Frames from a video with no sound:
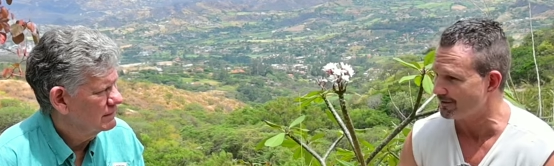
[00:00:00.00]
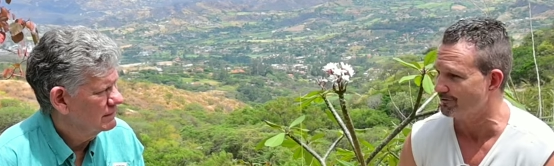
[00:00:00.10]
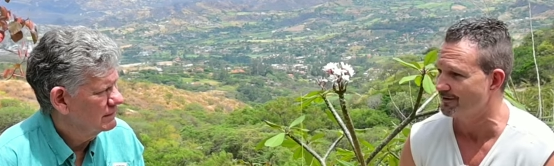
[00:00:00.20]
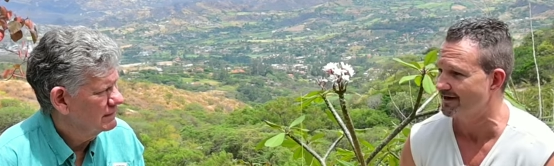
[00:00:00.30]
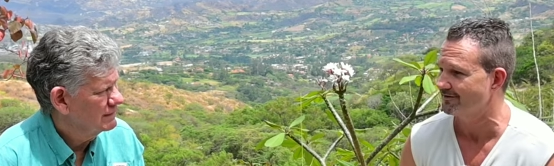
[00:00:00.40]

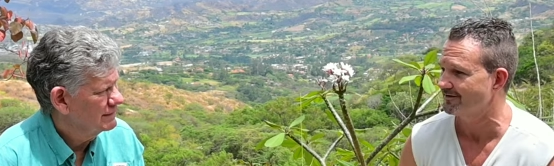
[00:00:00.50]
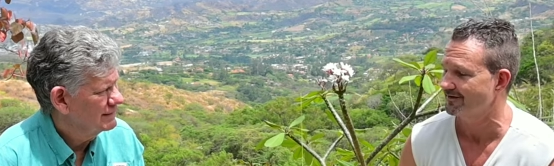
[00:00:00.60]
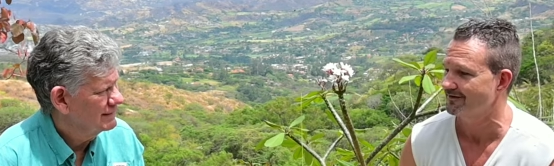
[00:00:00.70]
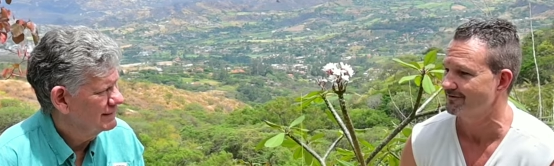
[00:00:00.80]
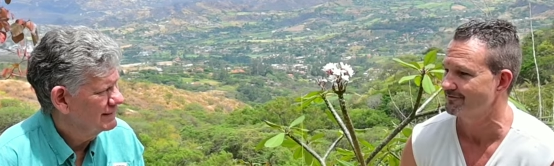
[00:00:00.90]
Speaker 1: around
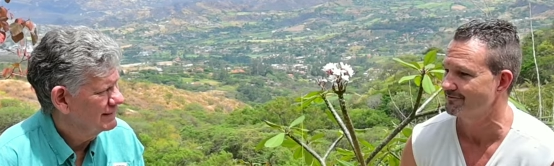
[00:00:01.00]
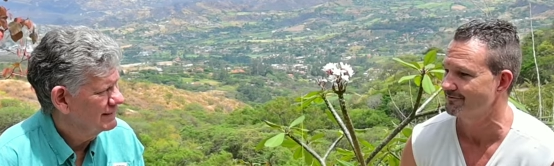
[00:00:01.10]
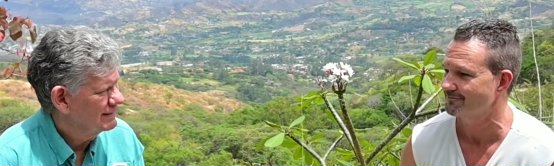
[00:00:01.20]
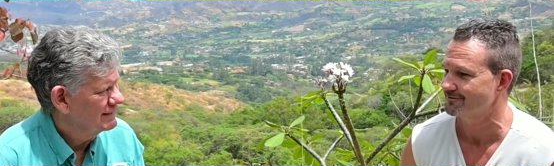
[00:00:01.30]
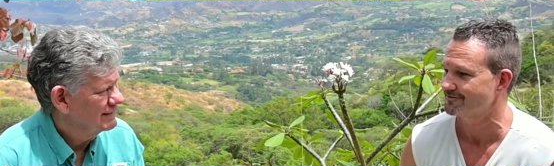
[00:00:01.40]
uh,
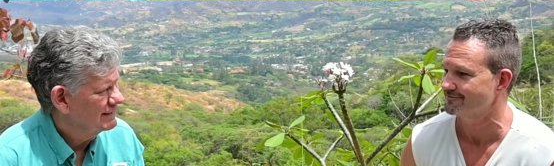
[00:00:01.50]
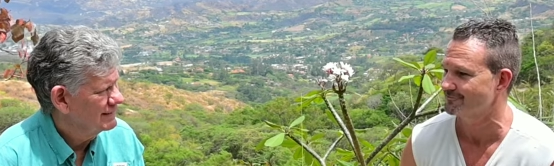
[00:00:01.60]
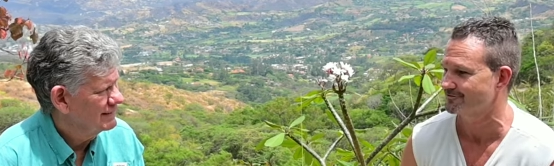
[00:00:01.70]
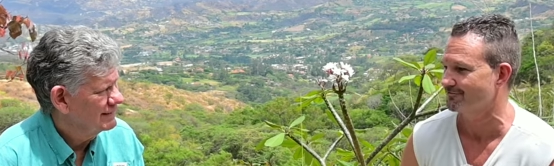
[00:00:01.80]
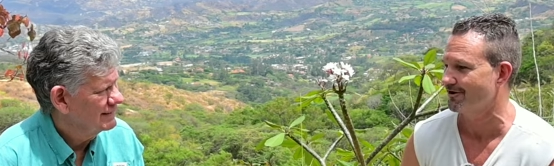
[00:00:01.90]
was
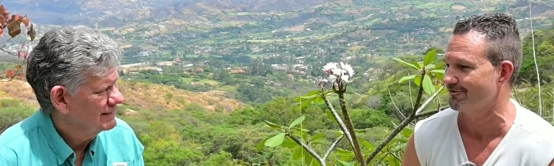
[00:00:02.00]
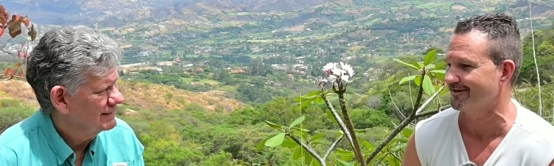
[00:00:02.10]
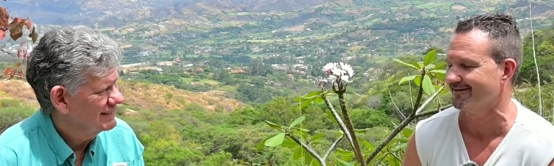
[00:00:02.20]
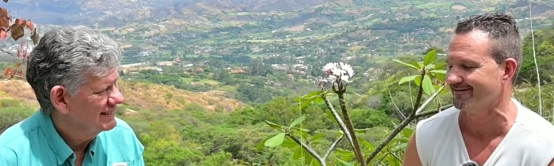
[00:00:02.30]
was growing.